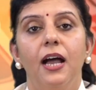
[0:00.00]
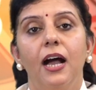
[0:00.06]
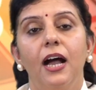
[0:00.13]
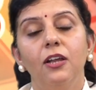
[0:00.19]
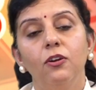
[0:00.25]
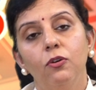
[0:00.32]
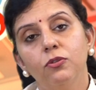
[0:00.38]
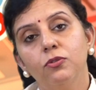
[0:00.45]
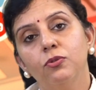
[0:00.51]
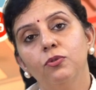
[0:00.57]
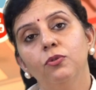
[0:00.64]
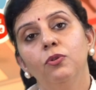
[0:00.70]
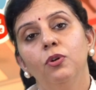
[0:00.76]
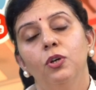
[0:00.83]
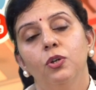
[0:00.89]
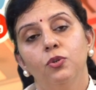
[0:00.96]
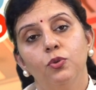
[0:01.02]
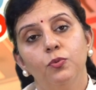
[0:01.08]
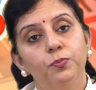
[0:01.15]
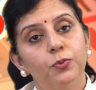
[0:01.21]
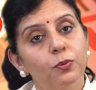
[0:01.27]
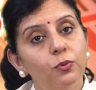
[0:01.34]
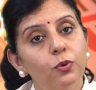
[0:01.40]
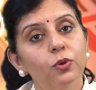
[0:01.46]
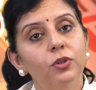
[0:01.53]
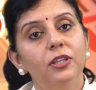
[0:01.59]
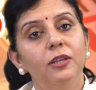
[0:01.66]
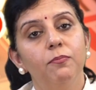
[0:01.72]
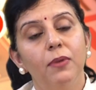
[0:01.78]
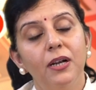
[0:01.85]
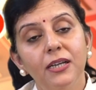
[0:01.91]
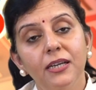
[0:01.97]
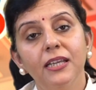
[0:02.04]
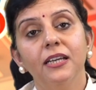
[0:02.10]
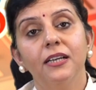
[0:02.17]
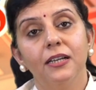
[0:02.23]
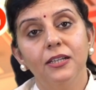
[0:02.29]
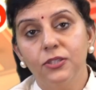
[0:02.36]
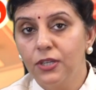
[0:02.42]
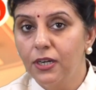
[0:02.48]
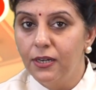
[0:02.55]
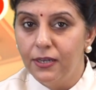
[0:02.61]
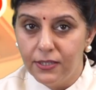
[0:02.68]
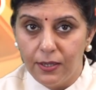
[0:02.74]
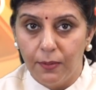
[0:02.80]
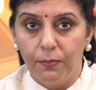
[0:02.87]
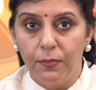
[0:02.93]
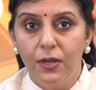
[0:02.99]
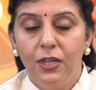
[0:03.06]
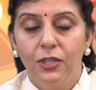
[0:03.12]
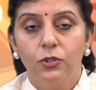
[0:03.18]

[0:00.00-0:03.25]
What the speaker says: and also to promote the multiculturalism.